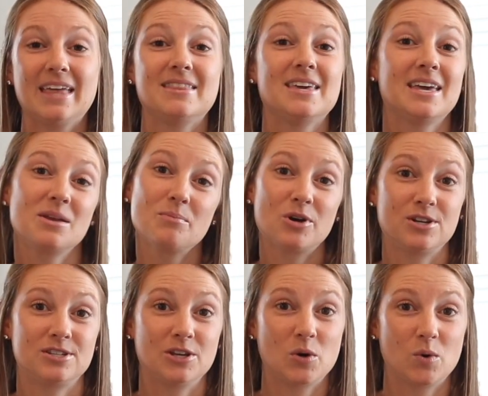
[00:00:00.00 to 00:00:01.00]
The
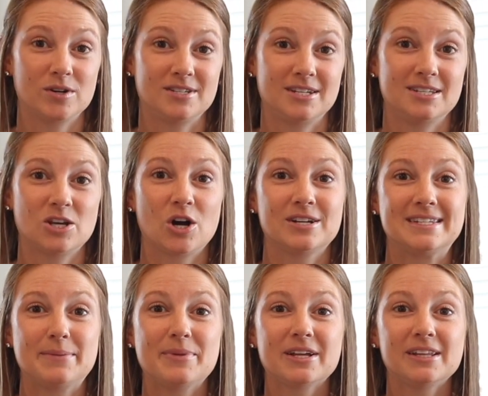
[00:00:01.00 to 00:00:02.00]
in-person courses are
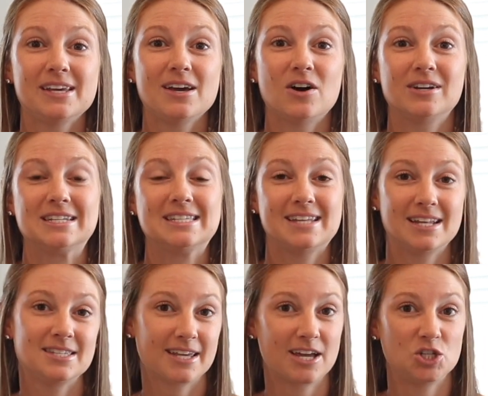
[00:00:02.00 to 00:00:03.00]
typically on a
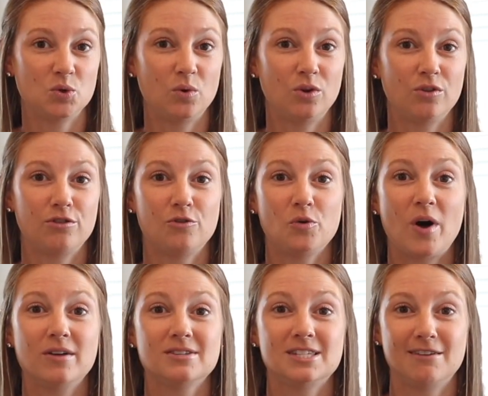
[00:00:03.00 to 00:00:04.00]
set schedule
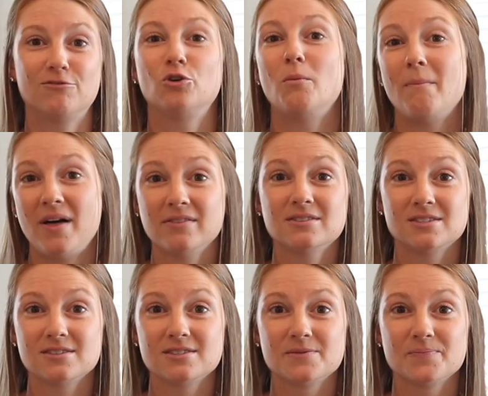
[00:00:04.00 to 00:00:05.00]
throughout several
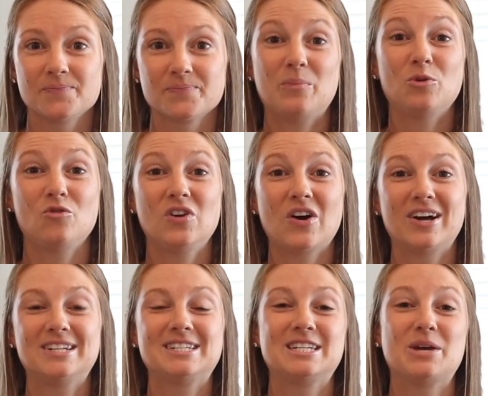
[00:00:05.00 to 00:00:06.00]
months. Moving
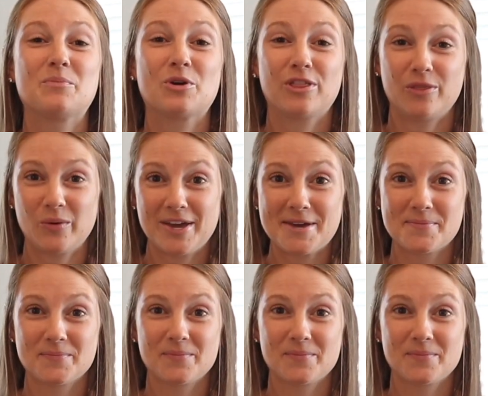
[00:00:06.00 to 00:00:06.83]
on to number 3,